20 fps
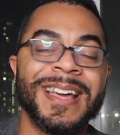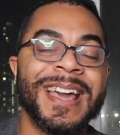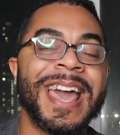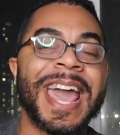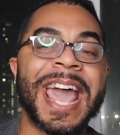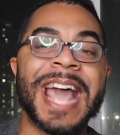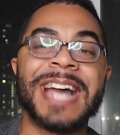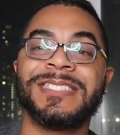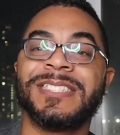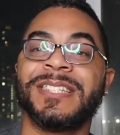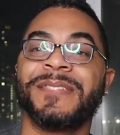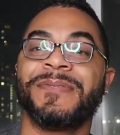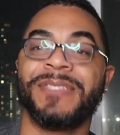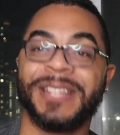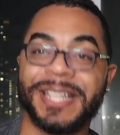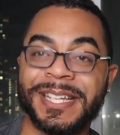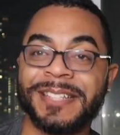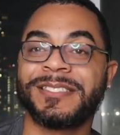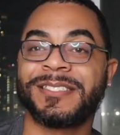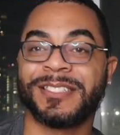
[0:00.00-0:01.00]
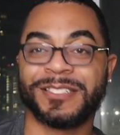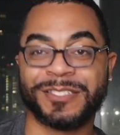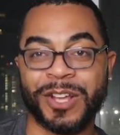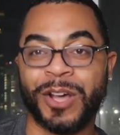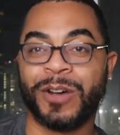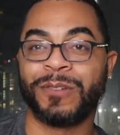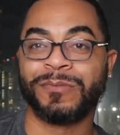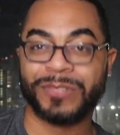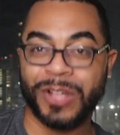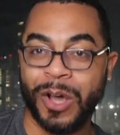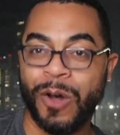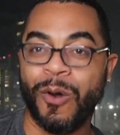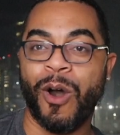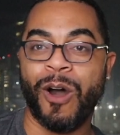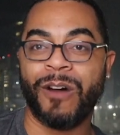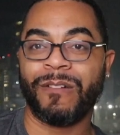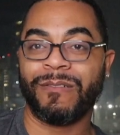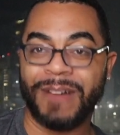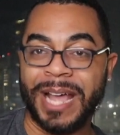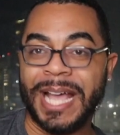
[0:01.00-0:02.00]
As if Lisa don't know
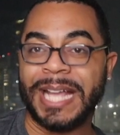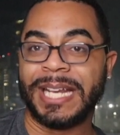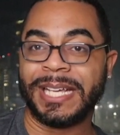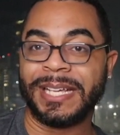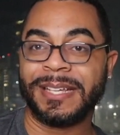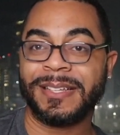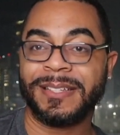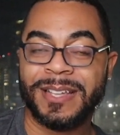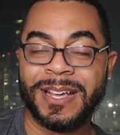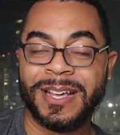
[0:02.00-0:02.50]
already.